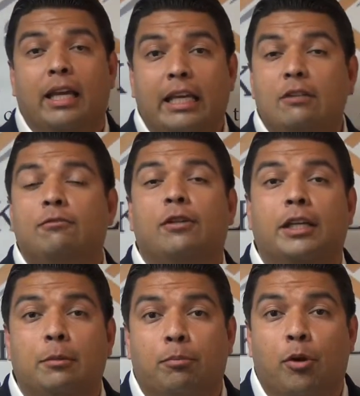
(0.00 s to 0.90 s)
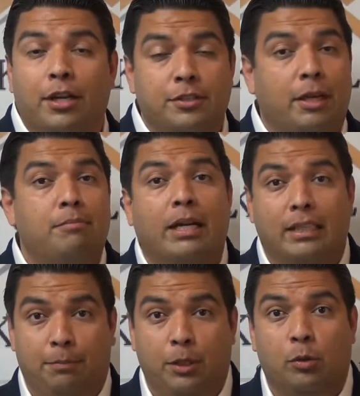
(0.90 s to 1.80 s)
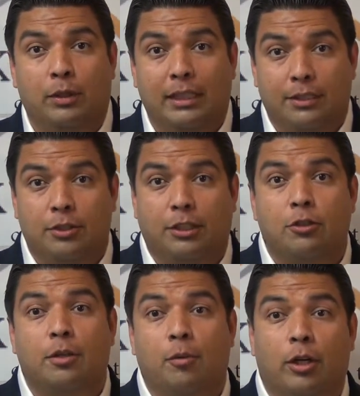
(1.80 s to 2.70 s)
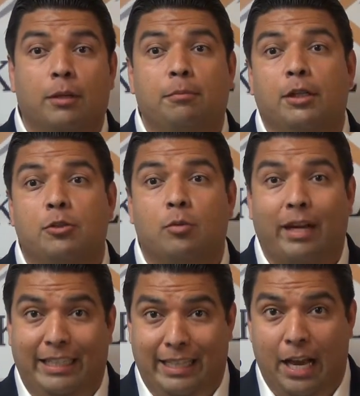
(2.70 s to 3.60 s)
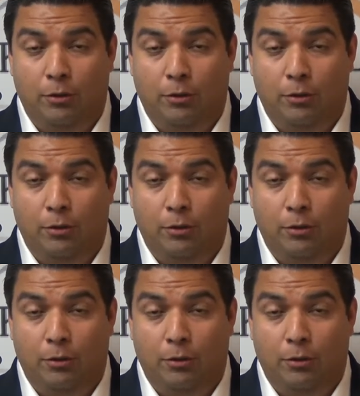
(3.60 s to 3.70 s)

inflated price that might not be realistic to the marketplace right now.